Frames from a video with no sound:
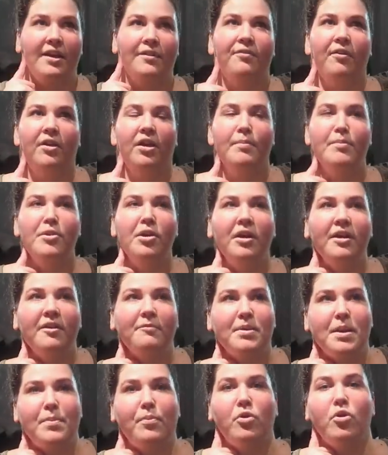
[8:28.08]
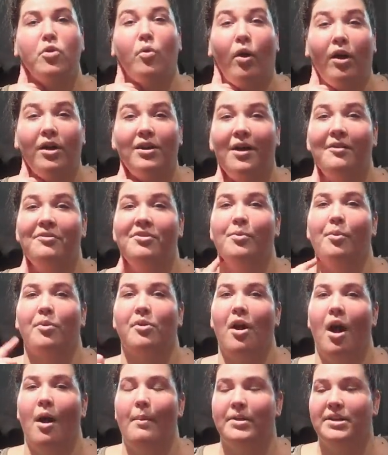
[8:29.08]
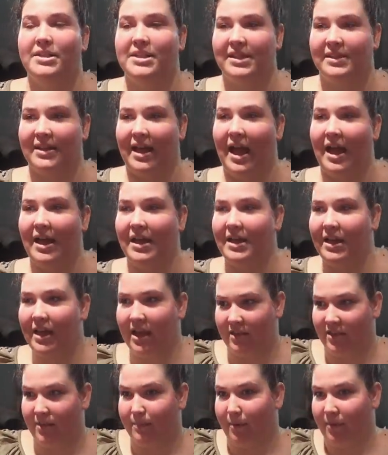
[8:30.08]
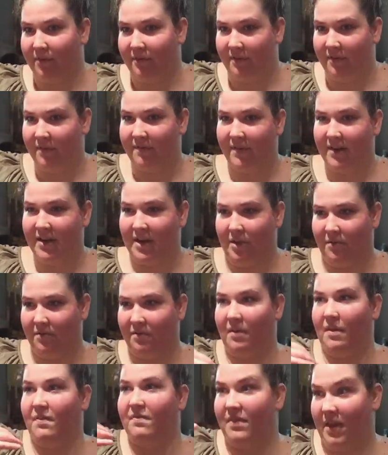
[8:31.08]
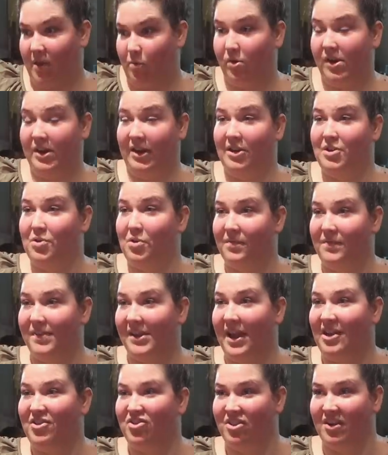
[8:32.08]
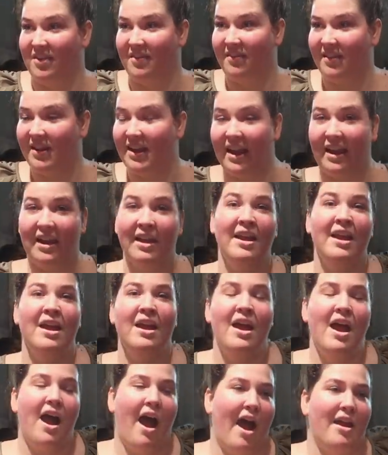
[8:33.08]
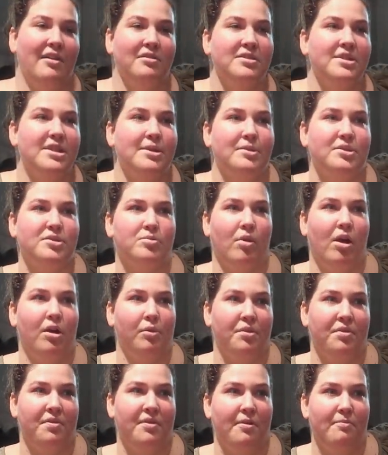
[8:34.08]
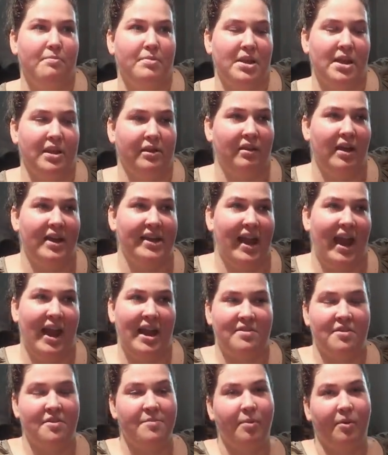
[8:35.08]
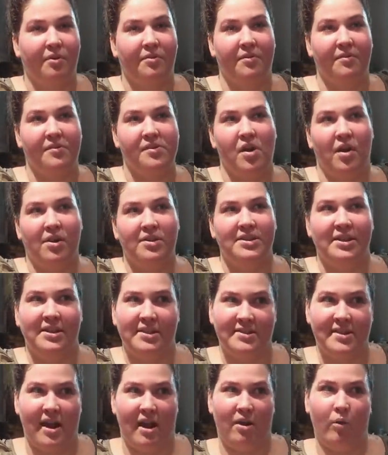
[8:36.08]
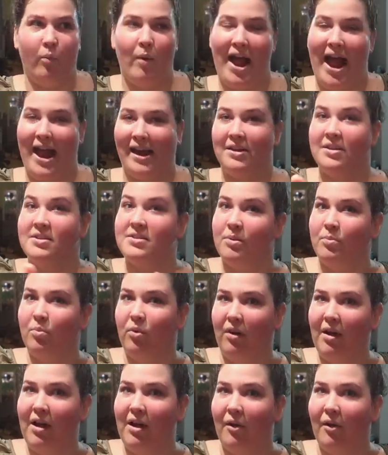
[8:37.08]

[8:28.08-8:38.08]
And for a community of people who aren't comfortable comfortable commenting that in the person's video so that they will get a notification and see it, I don't see what's wrong with them being like, hey, this person's content is kind of whack somewhere